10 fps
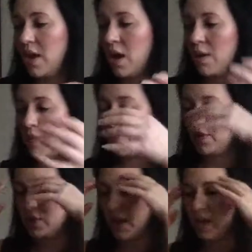I
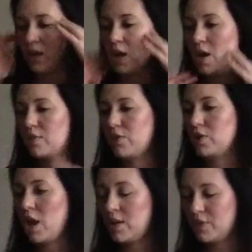feel like for
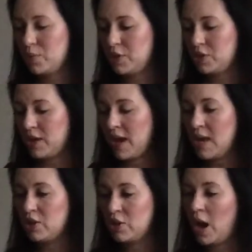a lot of you when you're
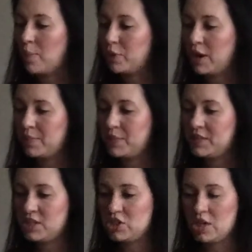in your upright
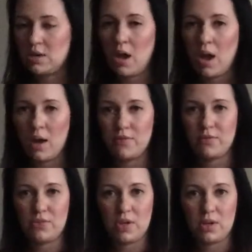position of
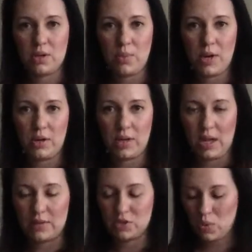the Queen or
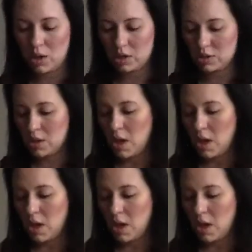King of Swords.